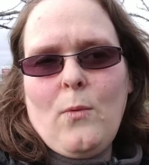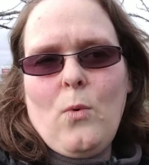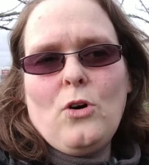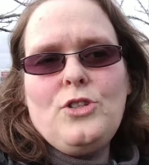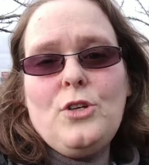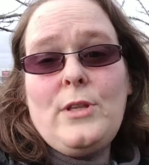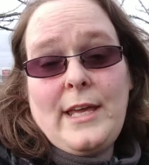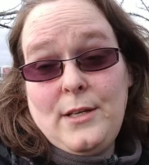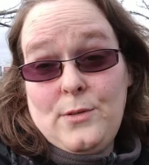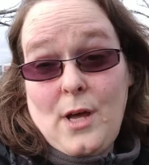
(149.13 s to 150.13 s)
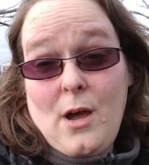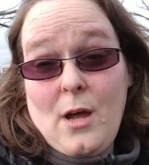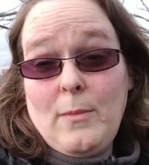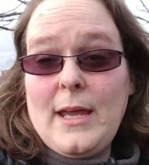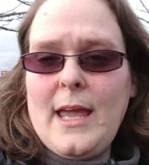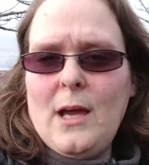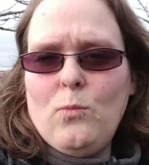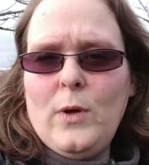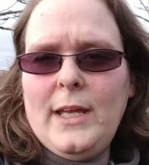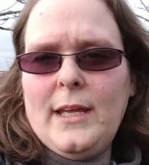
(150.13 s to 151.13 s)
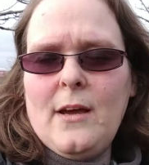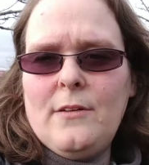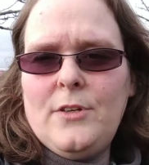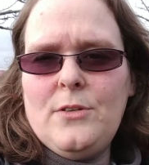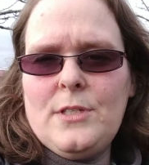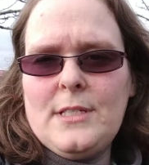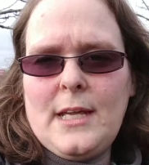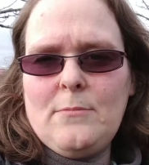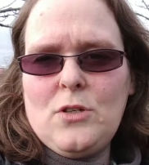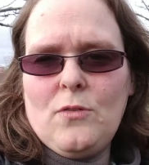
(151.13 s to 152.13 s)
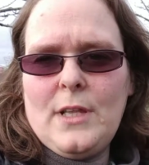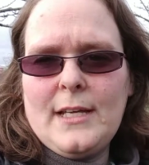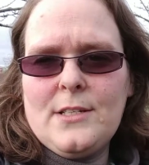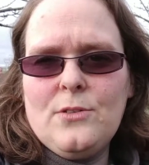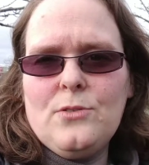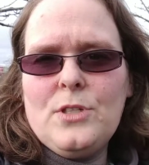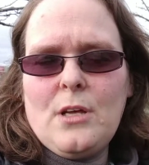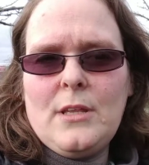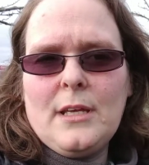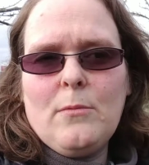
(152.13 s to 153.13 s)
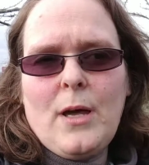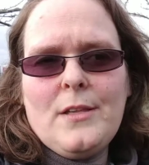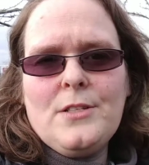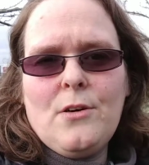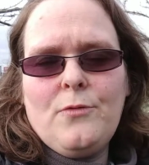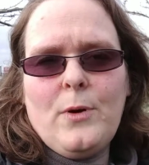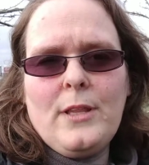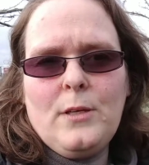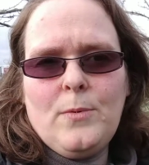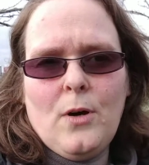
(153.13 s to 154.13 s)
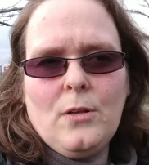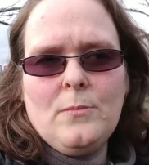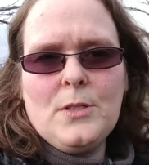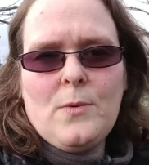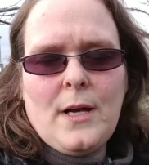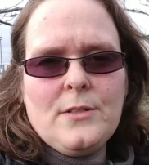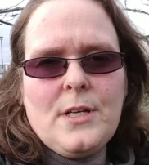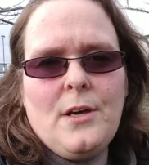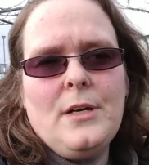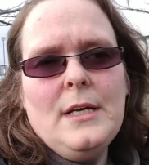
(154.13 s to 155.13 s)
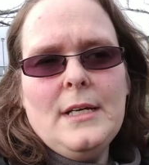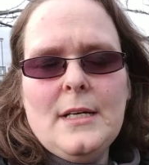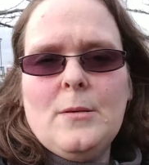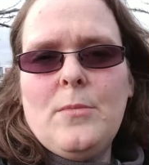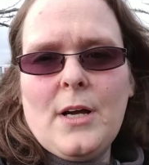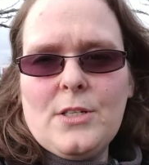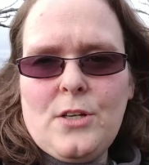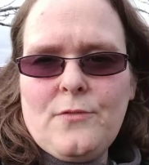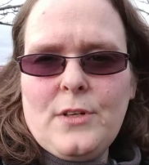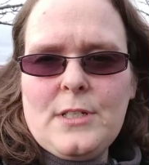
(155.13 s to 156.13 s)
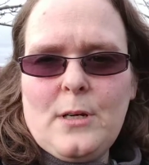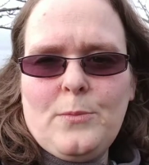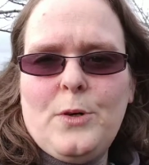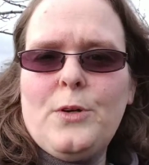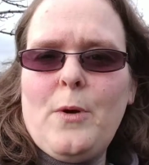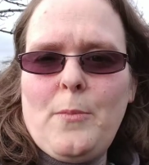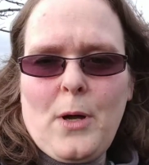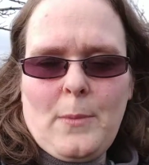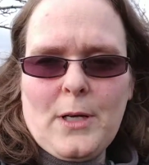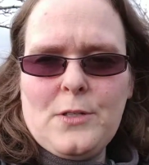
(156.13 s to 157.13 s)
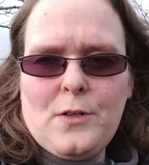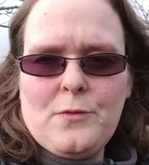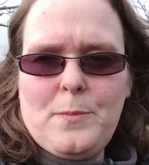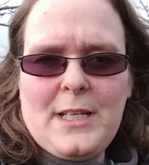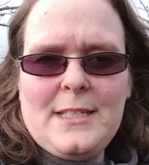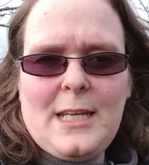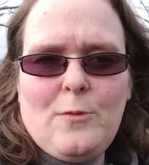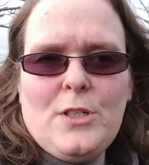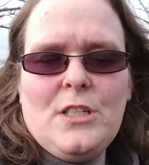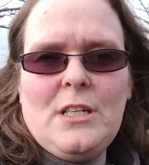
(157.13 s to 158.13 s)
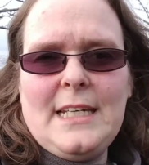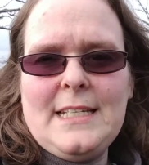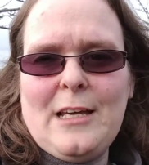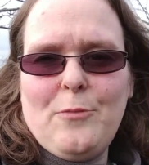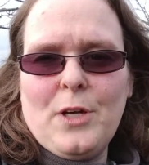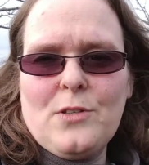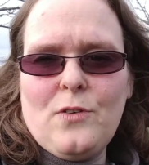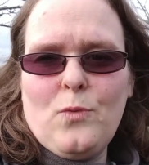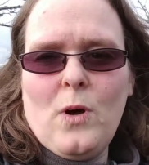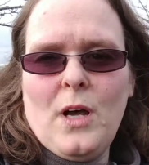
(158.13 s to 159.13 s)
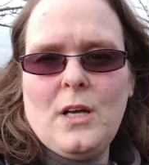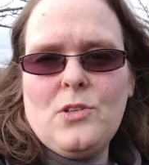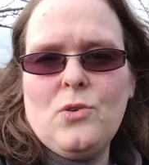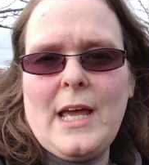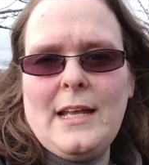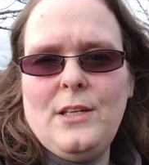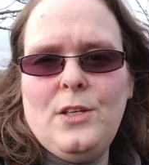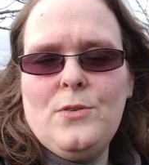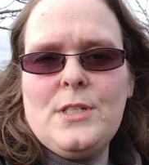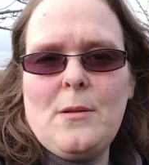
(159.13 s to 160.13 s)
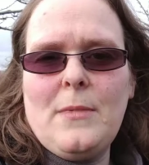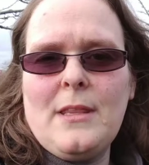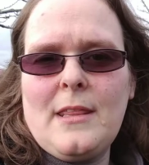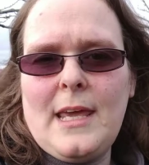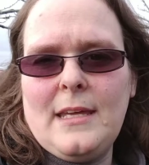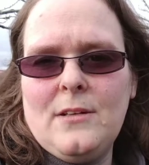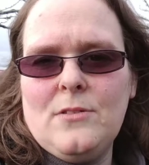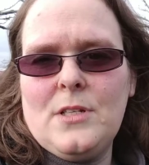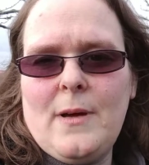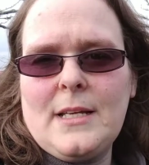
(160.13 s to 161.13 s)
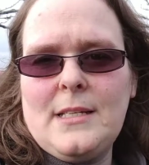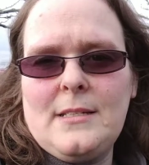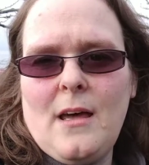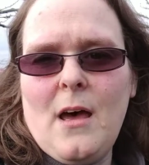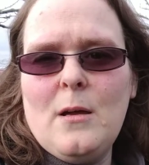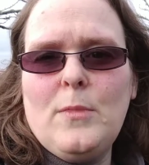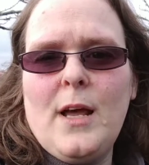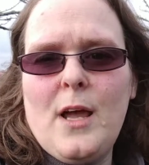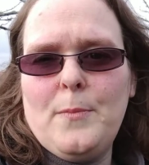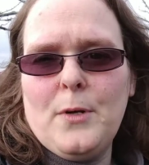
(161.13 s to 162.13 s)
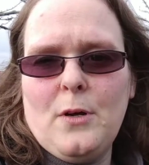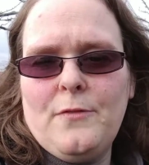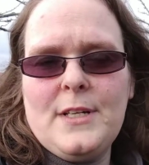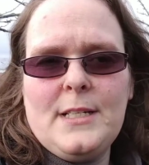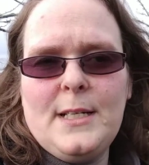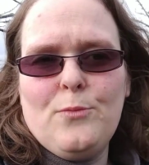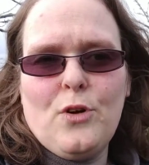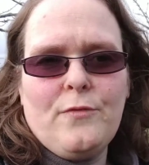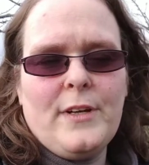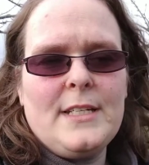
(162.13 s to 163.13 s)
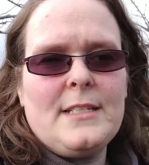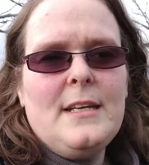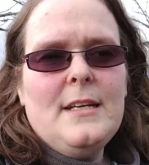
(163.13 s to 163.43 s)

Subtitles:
what do they use at home, and can we kind of use the same sort of things, and also think about the software that you put on them as well. So Microsoft, for example, you might buy a Microsoft PC, but do you need to have Microsoft Word, or can you use something that they can also access at home, like OpenOffice, LibreOffice,